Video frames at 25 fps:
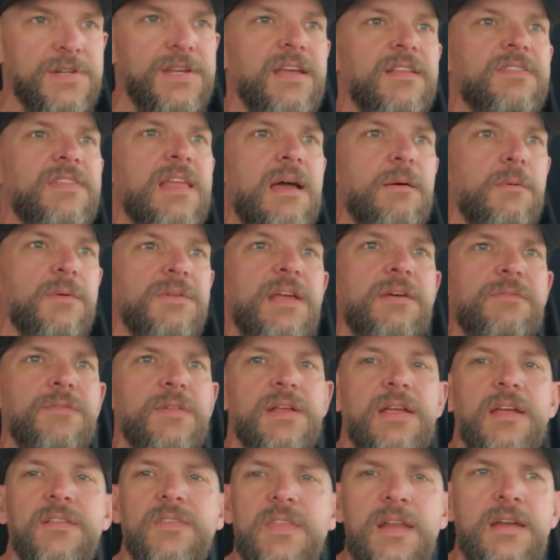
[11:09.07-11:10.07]
get that. We'll
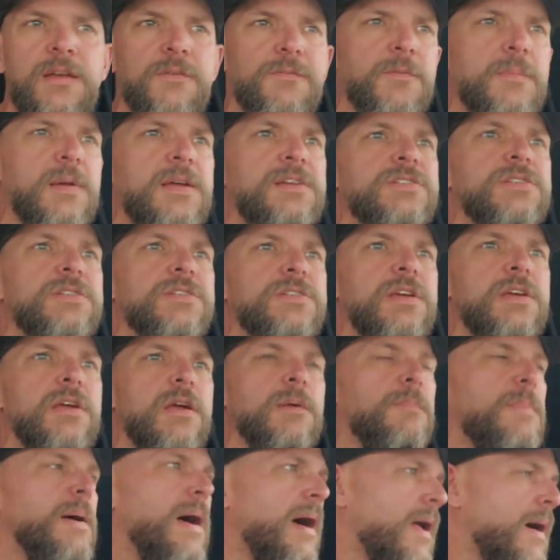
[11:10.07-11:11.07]
definitely get that information to
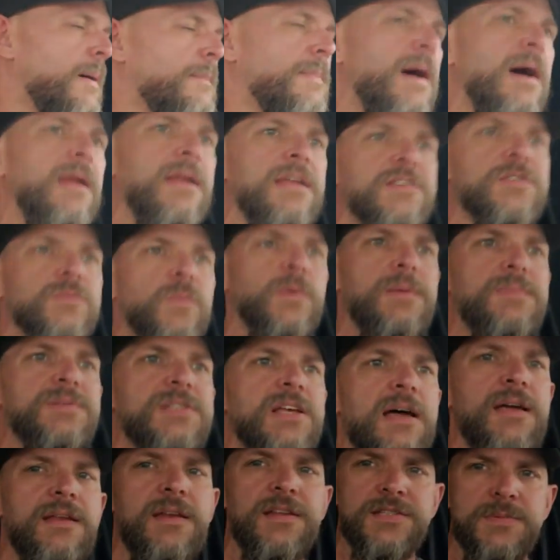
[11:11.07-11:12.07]
you about his
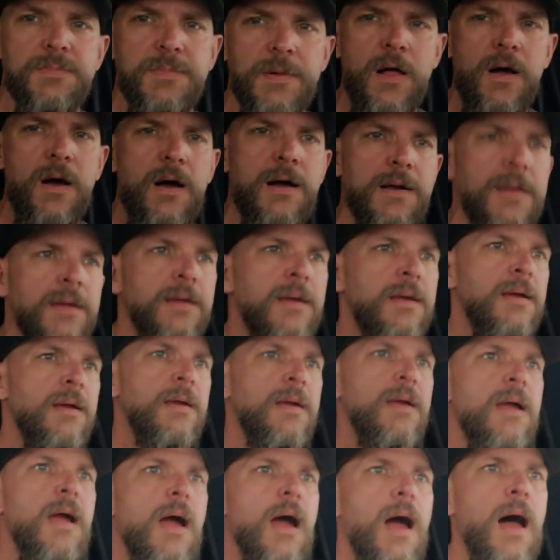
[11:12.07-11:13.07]
website and his blog.
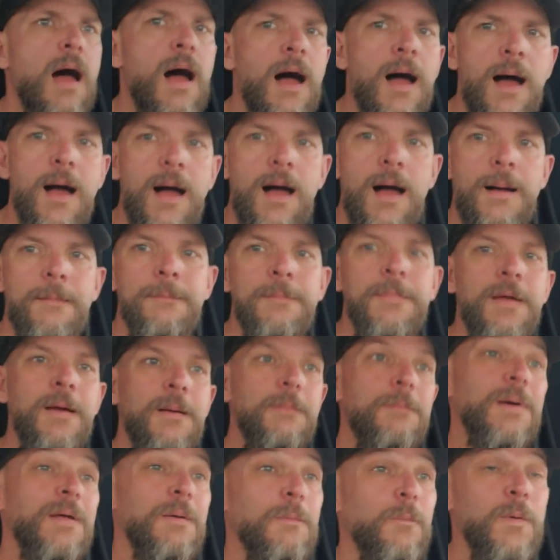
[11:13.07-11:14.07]

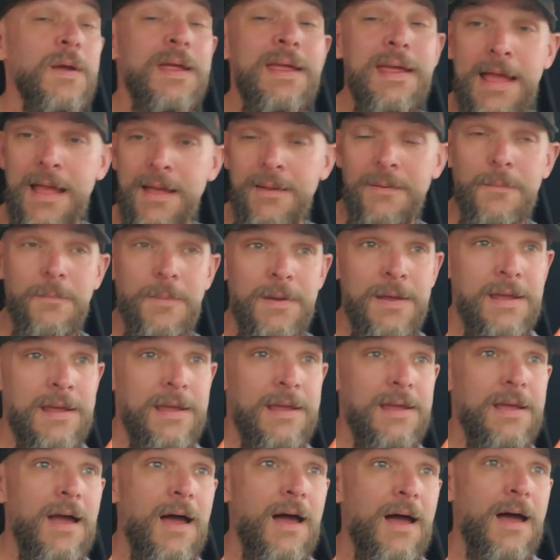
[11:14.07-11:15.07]
But we
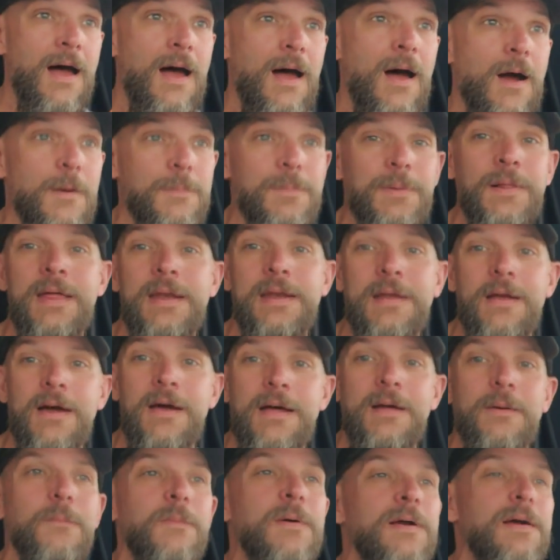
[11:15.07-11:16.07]
are planning
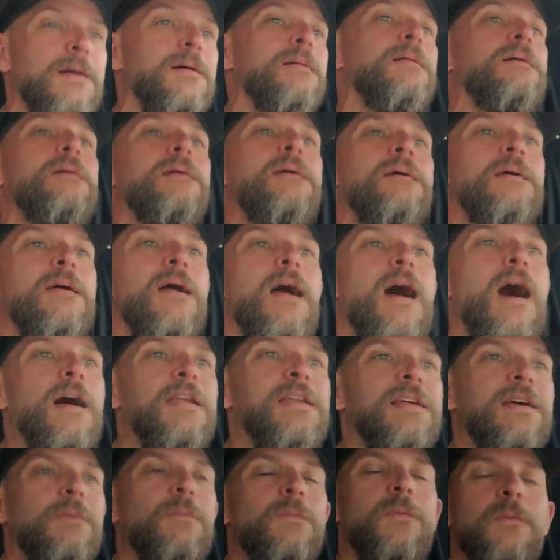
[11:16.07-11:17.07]
on.
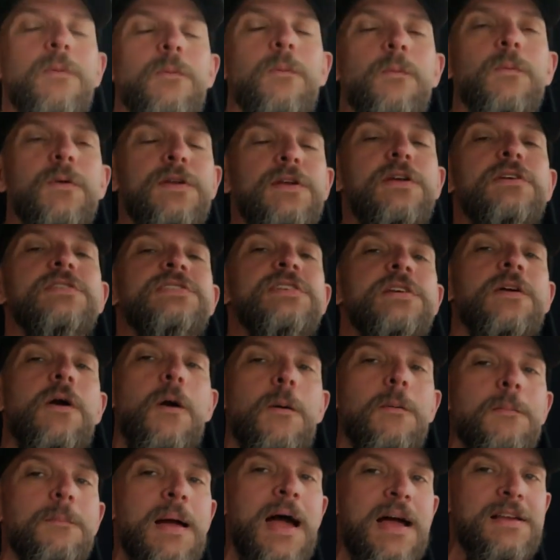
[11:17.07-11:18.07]
We're using
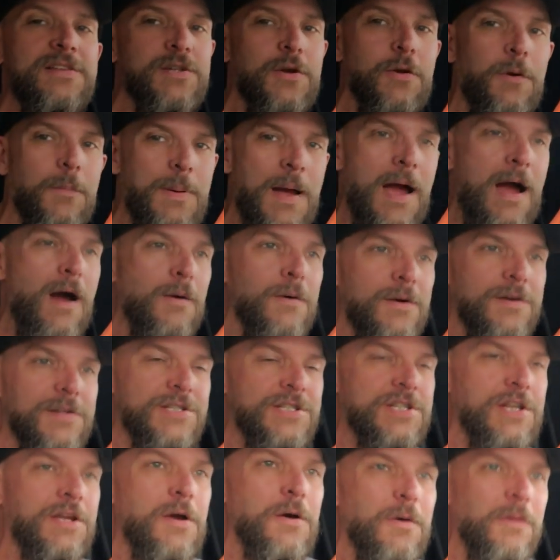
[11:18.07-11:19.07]
our magical
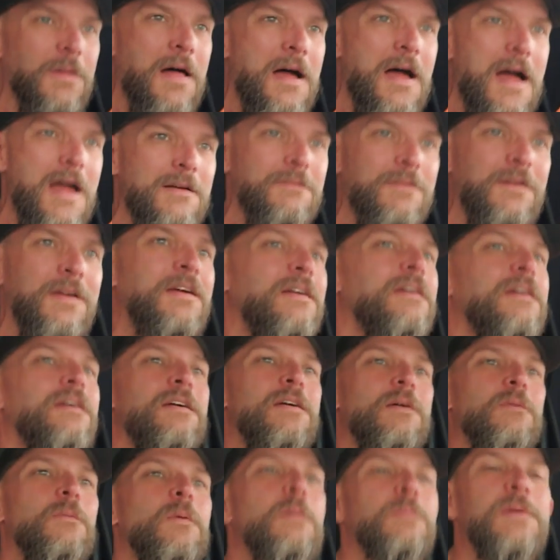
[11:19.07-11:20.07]
powers to go live.
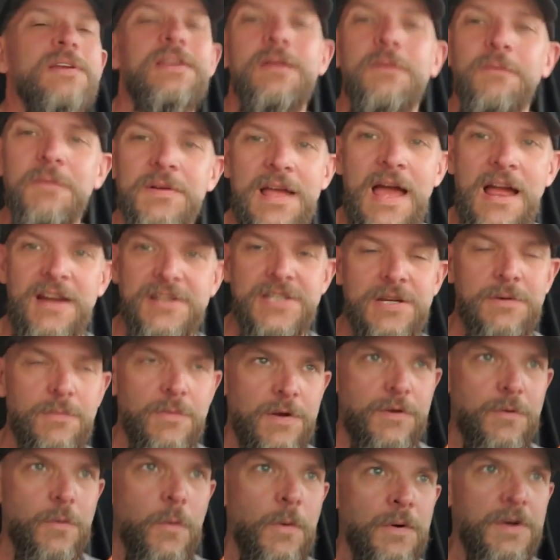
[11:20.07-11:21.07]
What we did, we actually
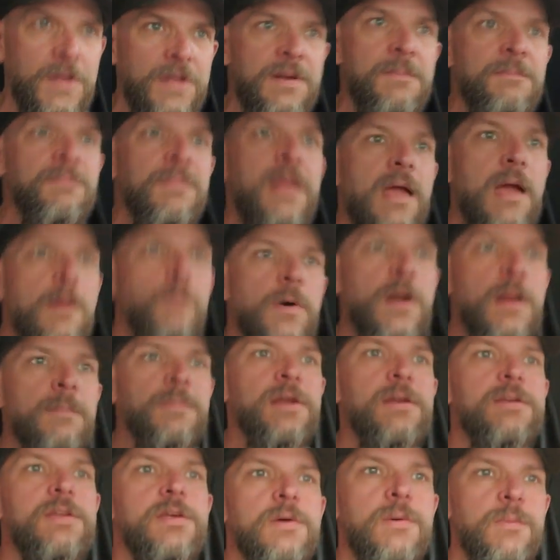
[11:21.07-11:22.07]
recorded, and what I'm
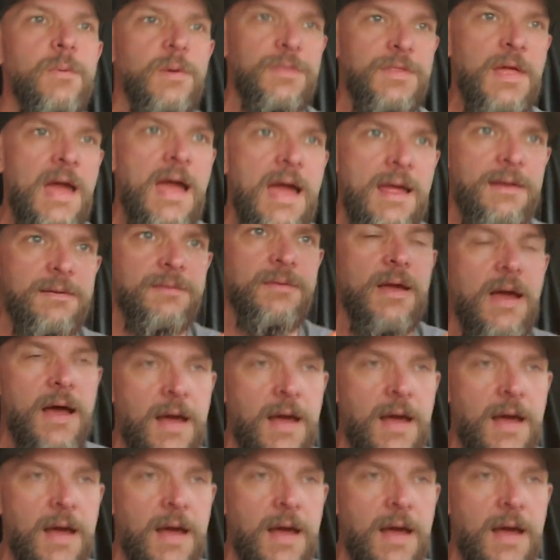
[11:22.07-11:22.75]
going to do with that